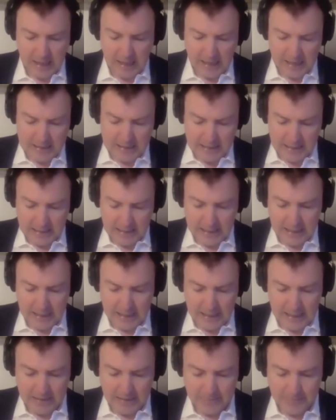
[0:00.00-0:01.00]
and
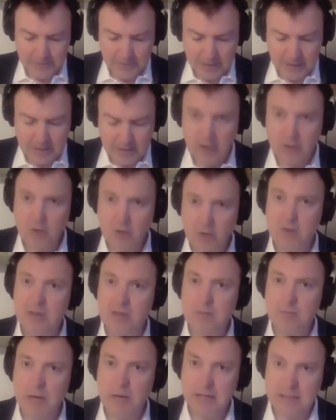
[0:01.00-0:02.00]
thinking that you're
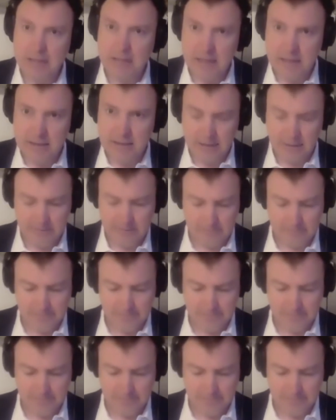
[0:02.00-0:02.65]
a spectator,